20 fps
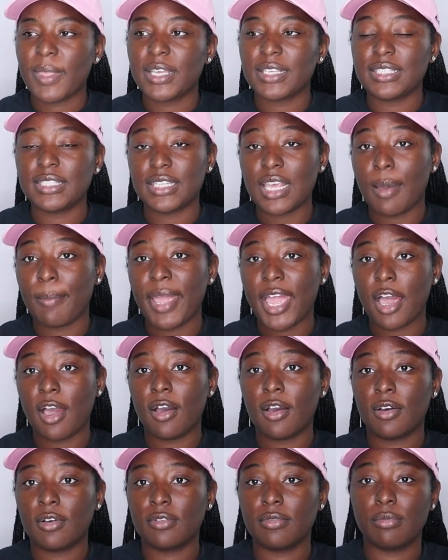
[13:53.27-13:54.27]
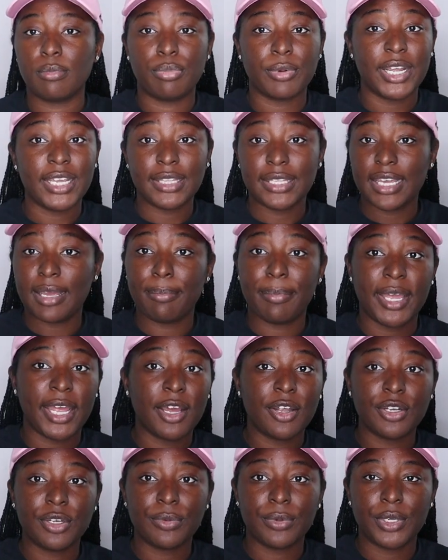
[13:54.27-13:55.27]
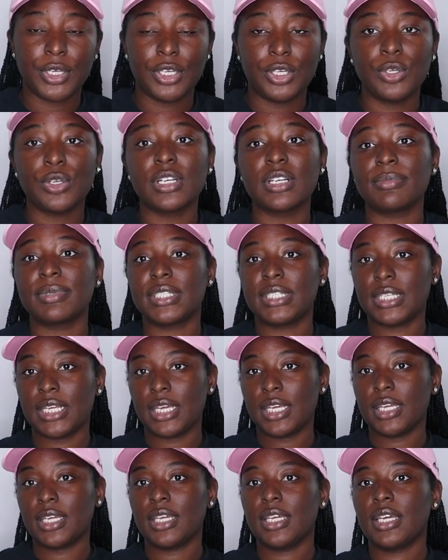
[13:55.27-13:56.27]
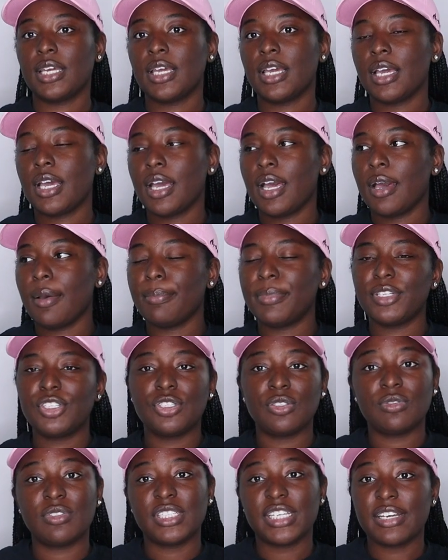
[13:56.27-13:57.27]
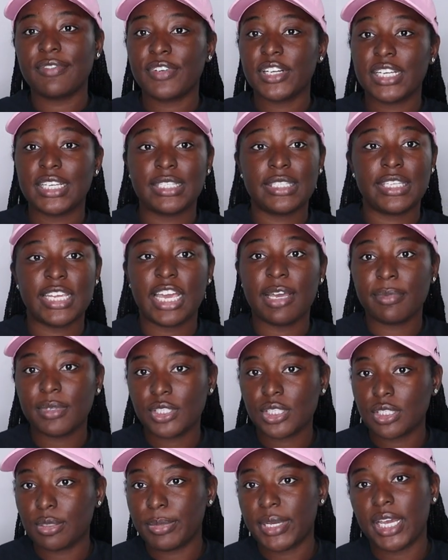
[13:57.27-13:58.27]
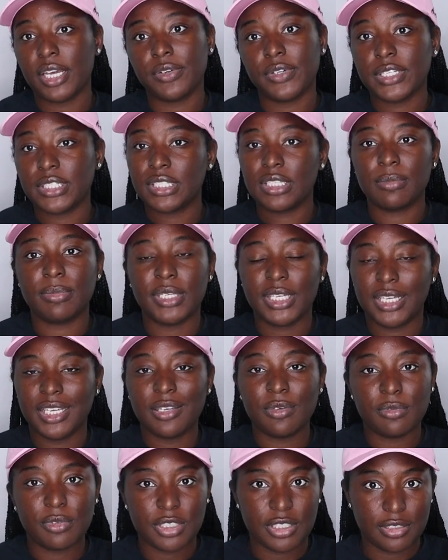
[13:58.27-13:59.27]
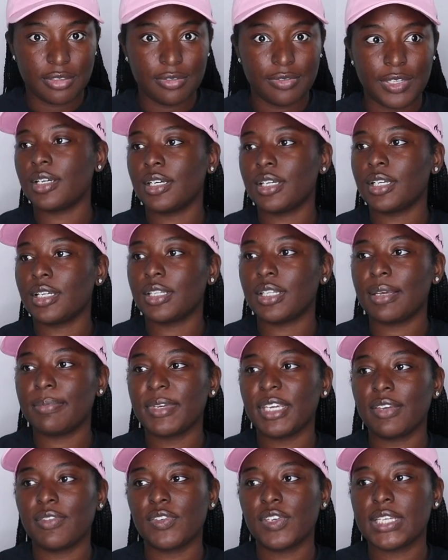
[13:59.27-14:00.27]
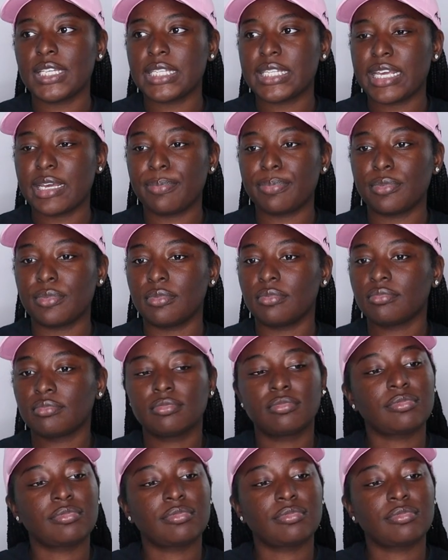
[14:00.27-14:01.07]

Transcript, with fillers: somehow break that boundary, you're upset. But you never established the boundary to begin with. Let me give you an example.